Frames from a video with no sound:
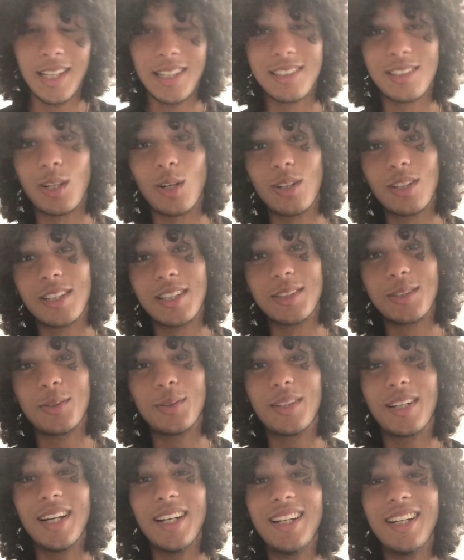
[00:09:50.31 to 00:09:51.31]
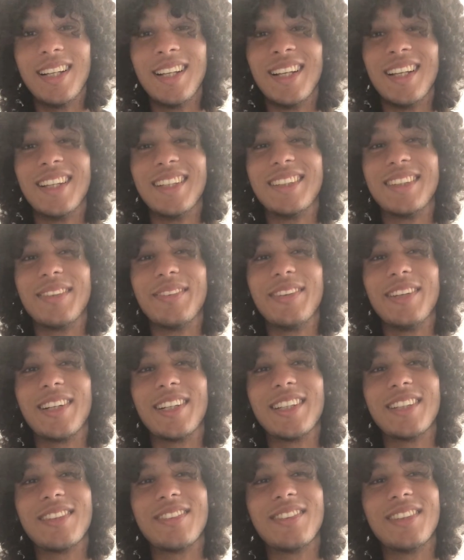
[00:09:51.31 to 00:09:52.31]
it's not looking too good, to be
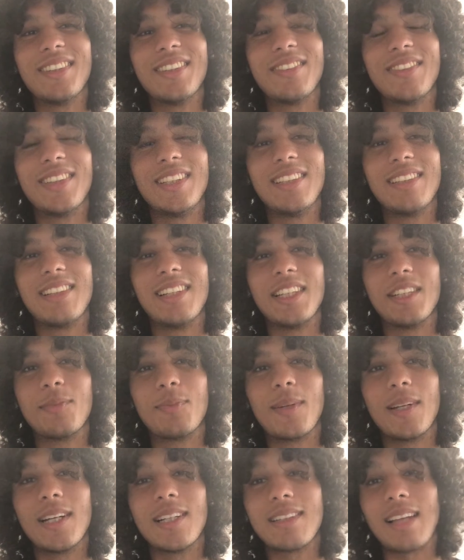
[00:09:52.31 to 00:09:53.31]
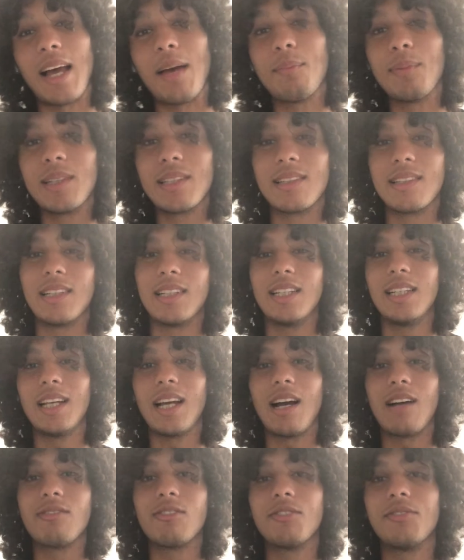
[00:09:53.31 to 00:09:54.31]
honest, for these Leeds players. I personally
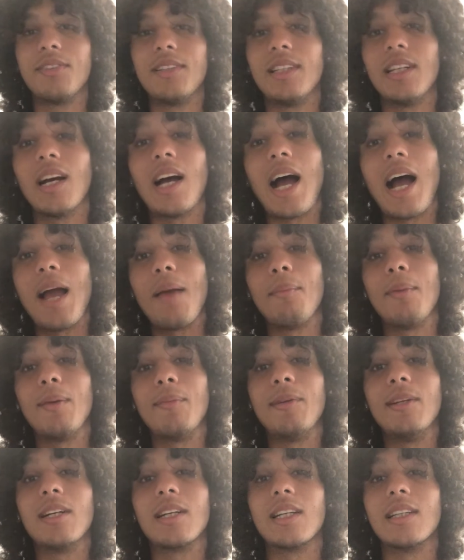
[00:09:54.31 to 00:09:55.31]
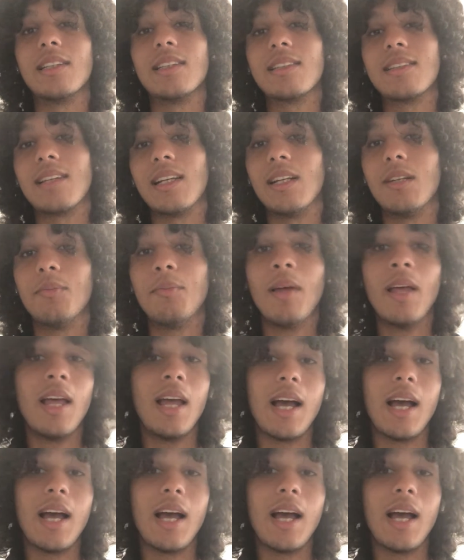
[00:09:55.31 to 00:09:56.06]
have Rafinha. I may be looking to sell him.